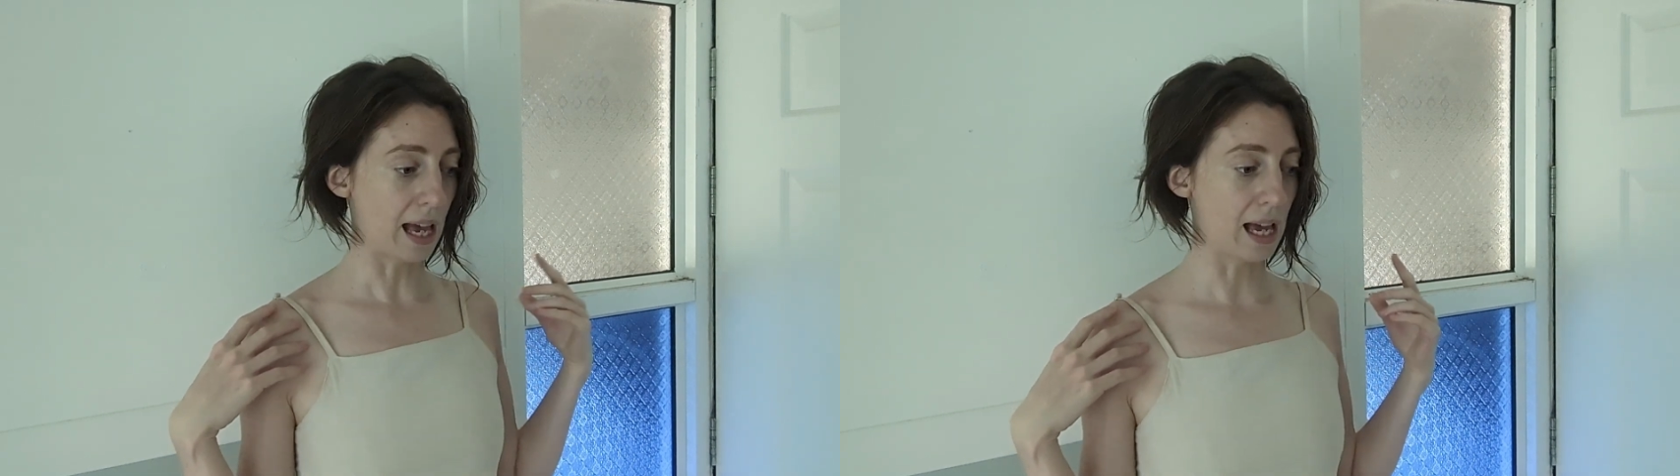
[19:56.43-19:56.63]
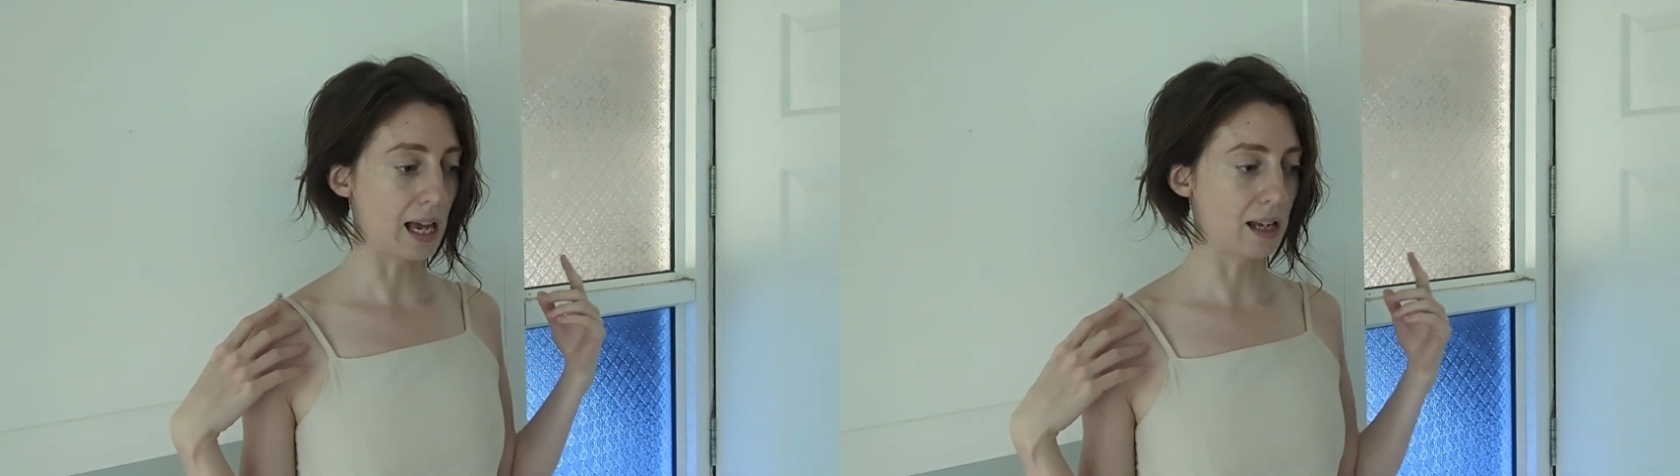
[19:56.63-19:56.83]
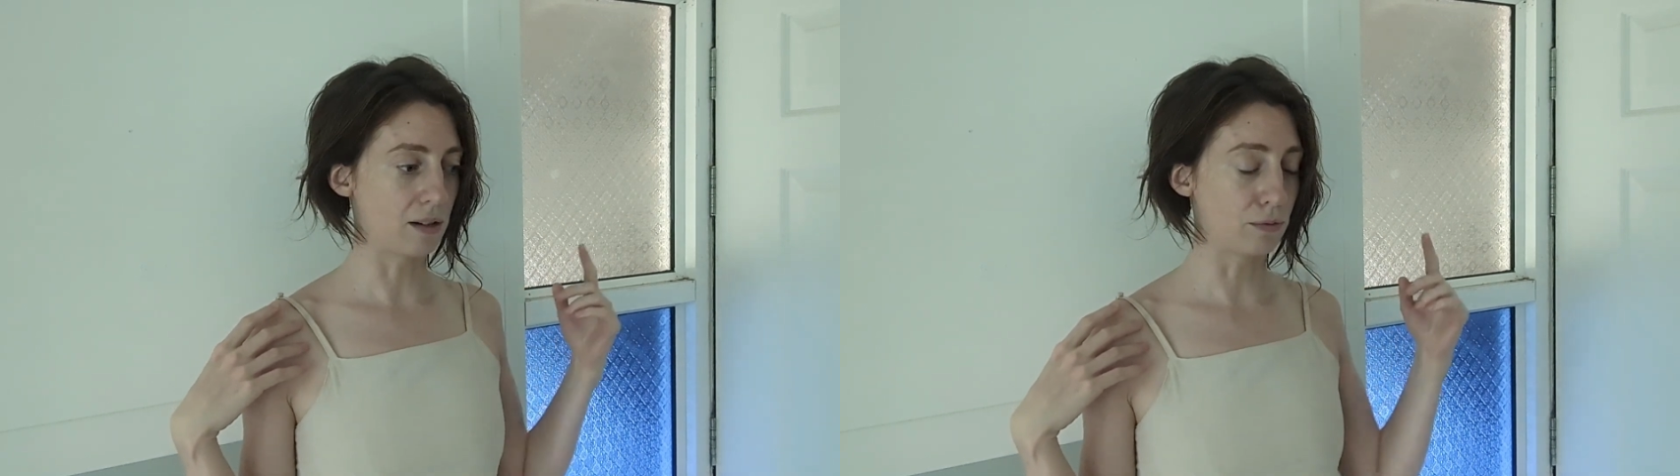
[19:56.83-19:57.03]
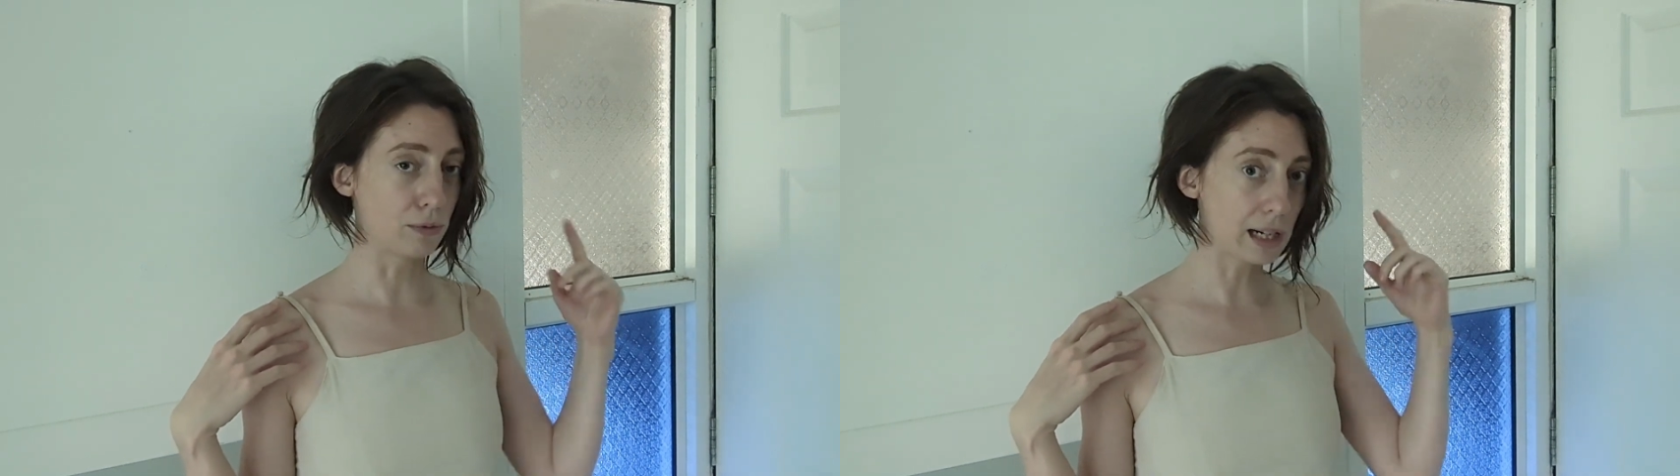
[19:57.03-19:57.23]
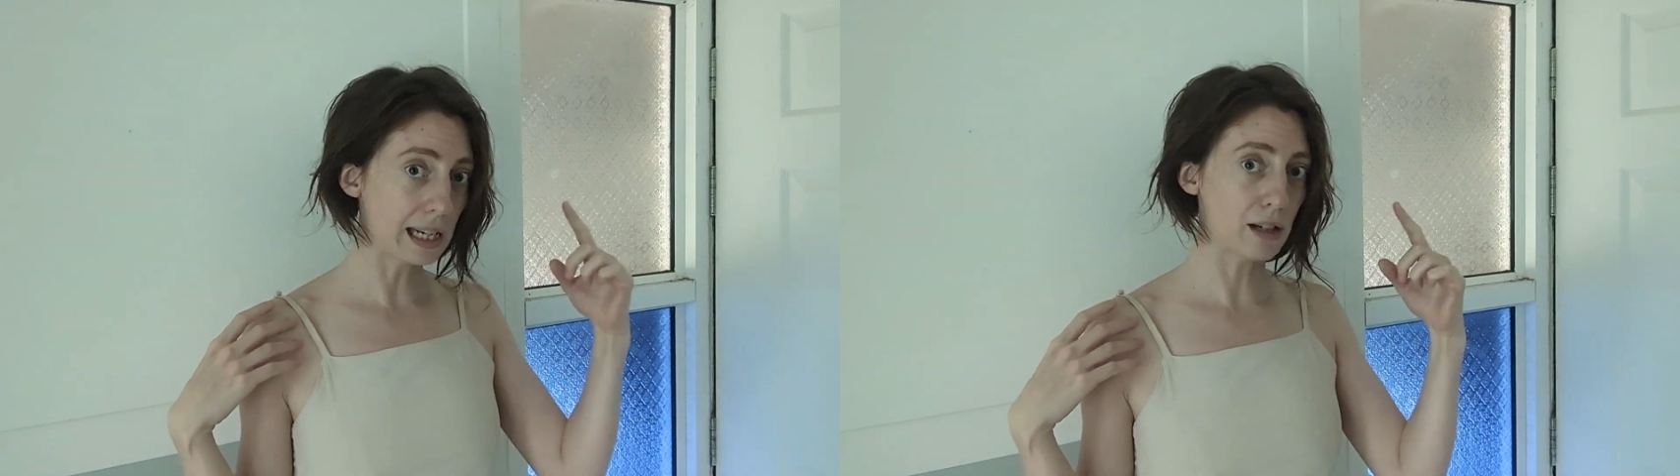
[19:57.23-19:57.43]
and
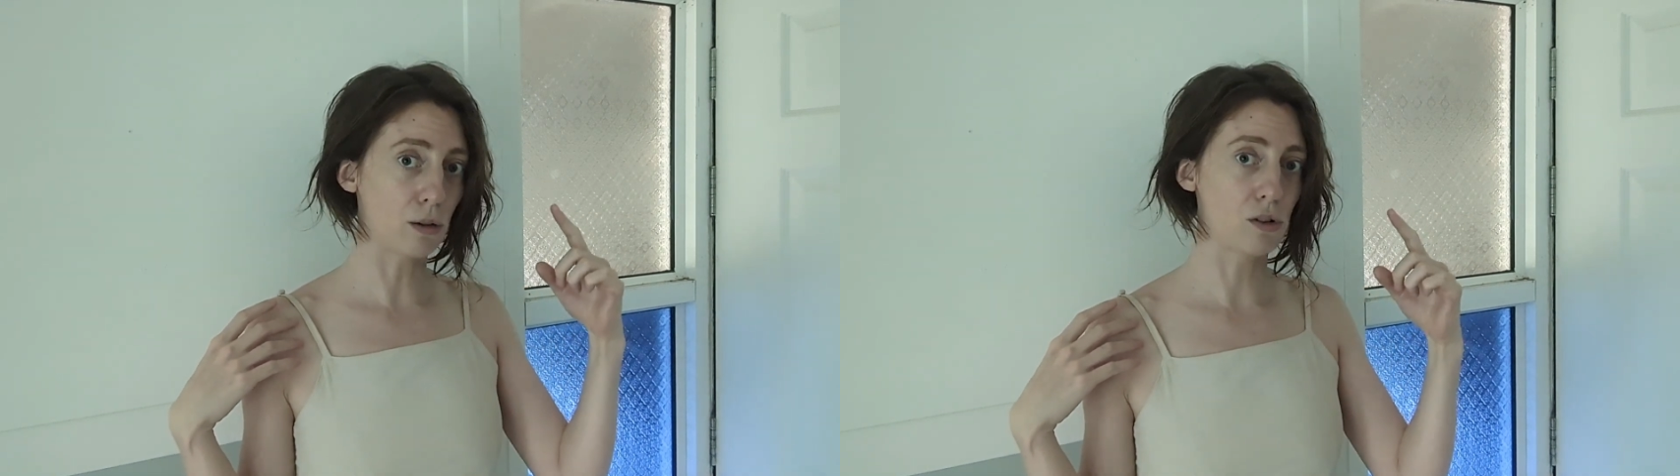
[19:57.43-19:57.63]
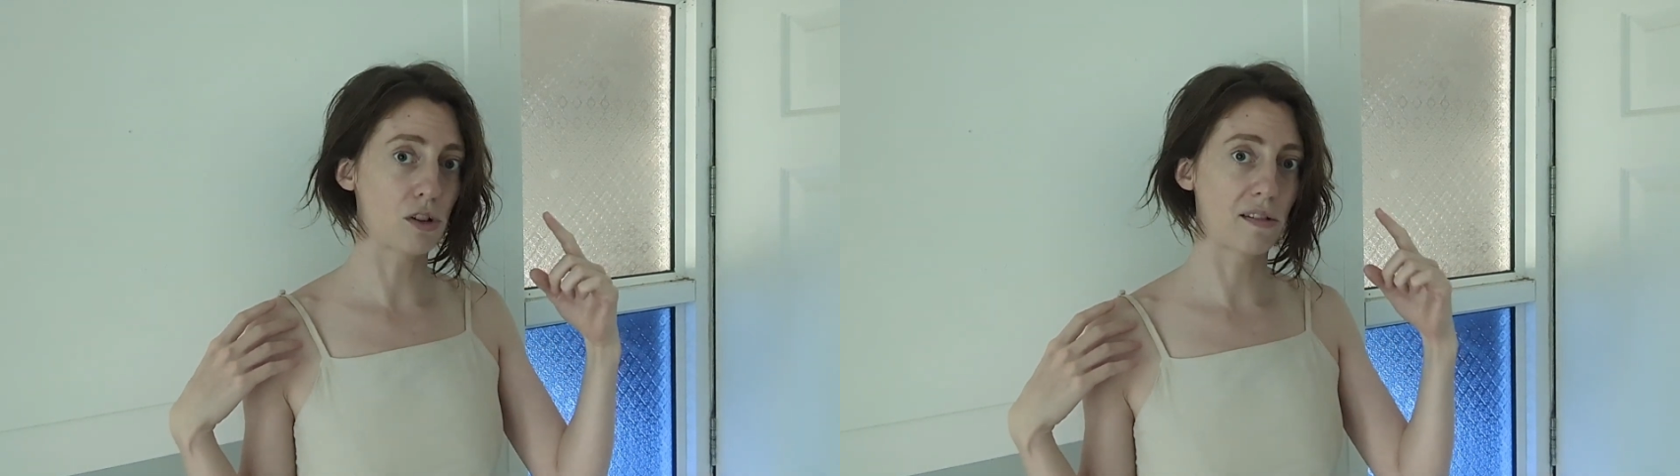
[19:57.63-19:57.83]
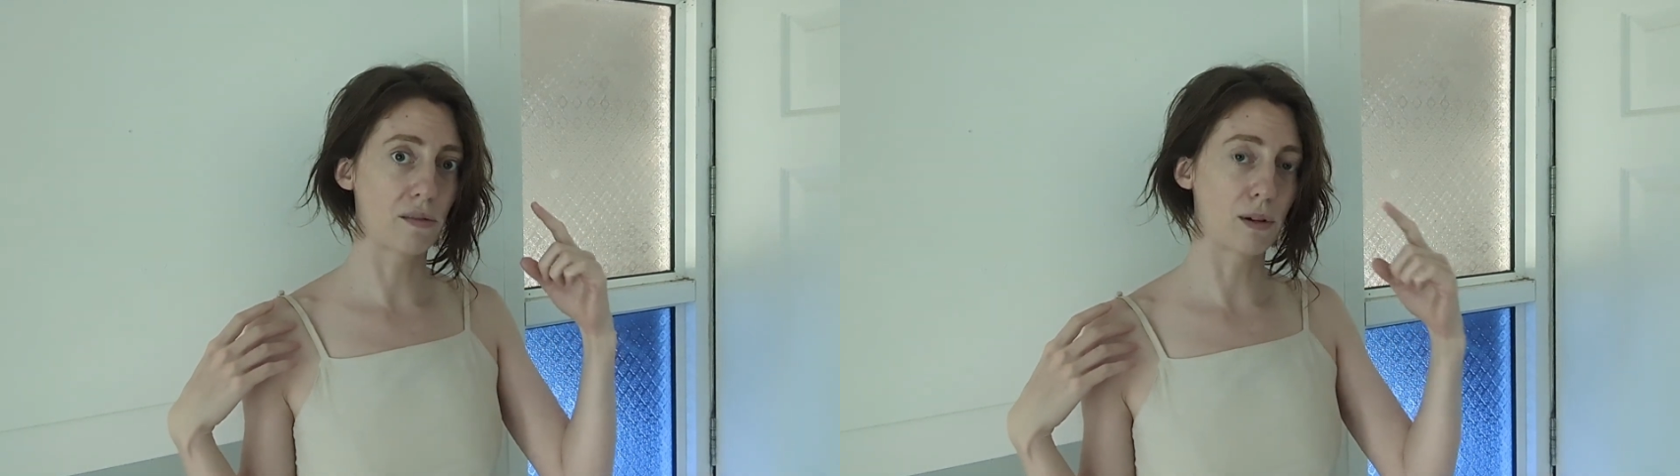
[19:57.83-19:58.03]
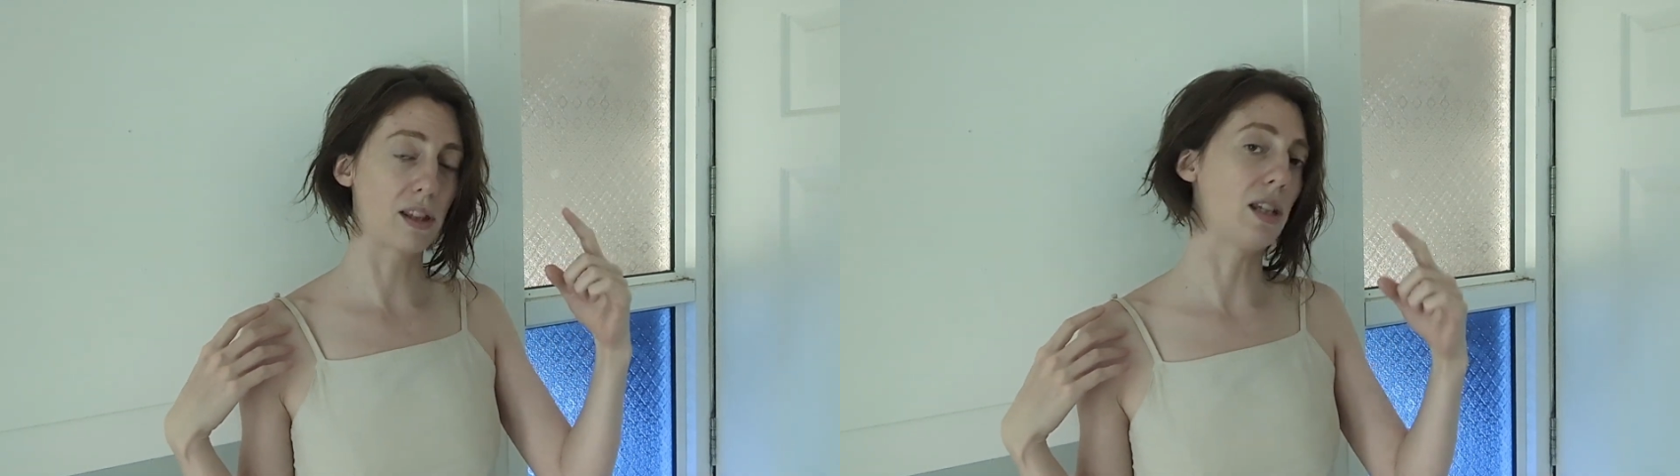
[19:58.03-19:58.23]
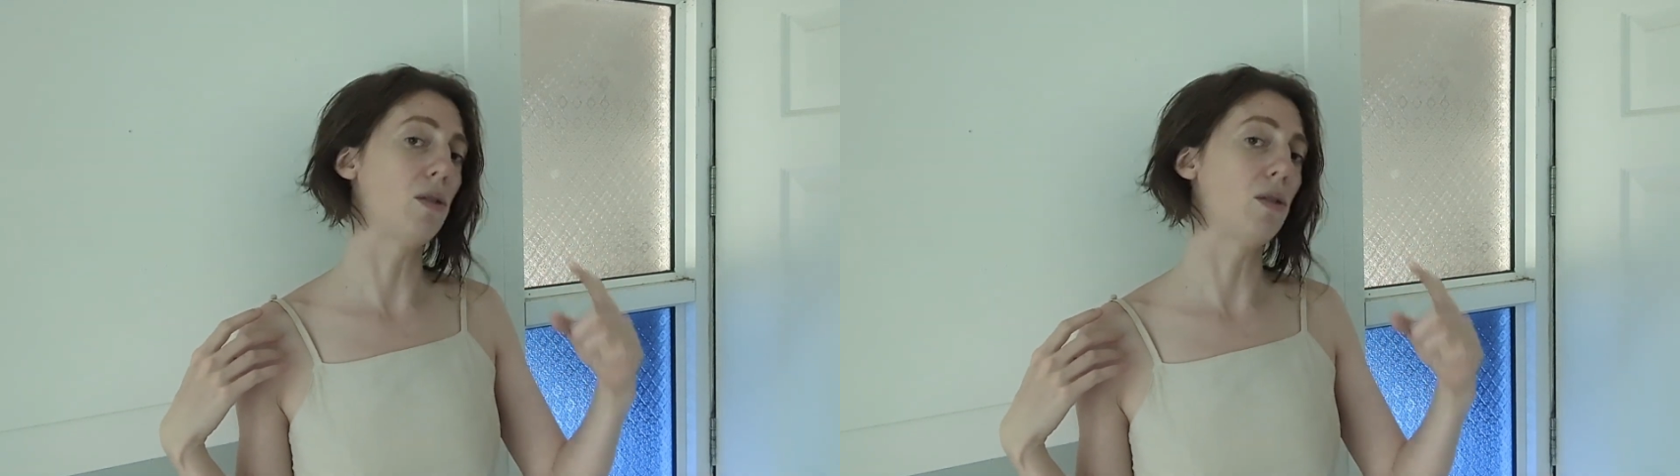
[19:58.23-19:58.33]
really conscious of whether